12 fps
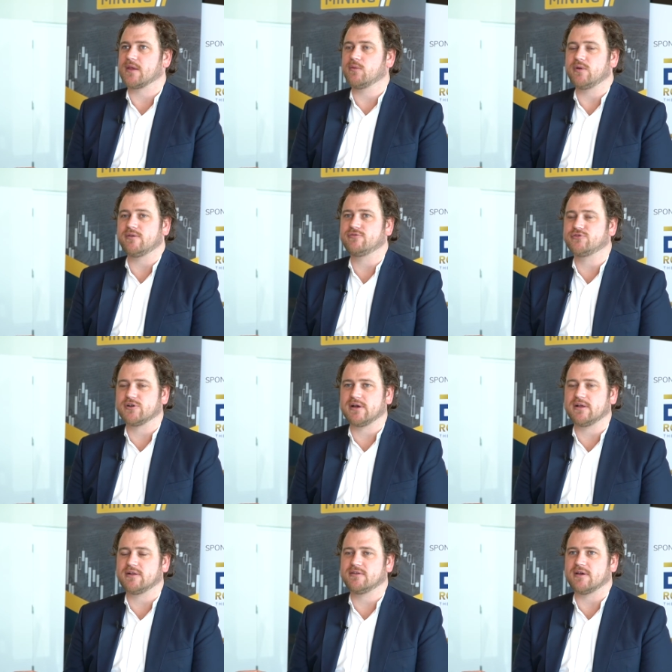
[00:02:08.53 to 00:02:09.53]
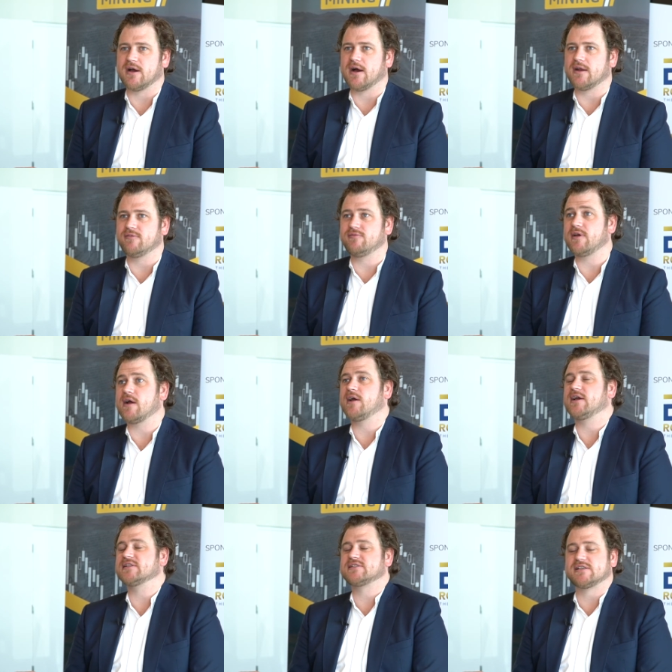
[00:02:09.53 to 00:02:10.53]
We've drilled on a very
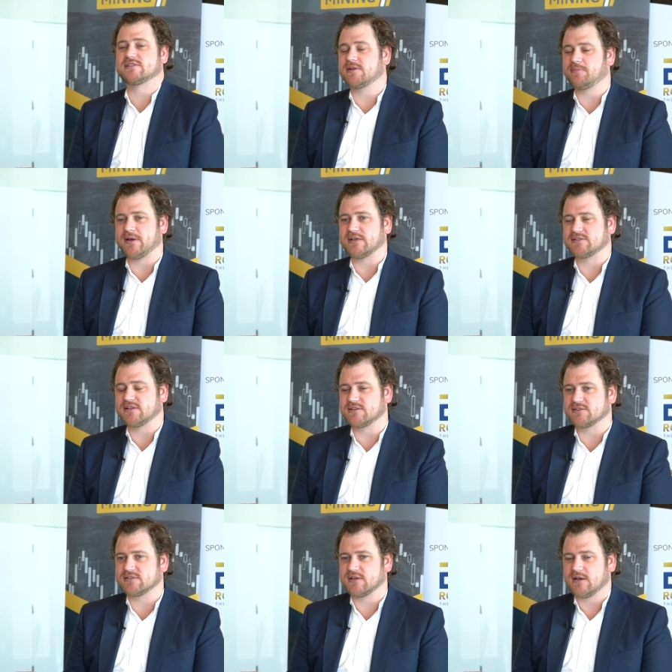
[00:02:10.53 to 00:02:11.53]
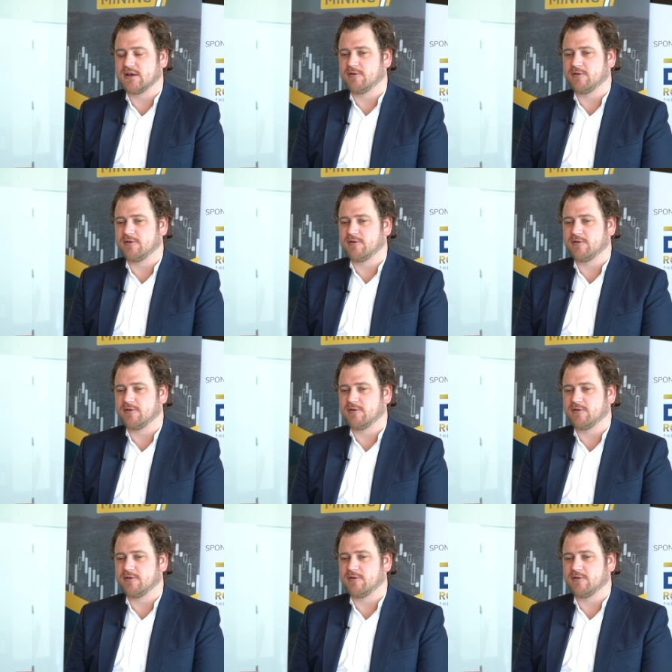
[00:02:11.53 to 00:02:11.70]
consistent basis,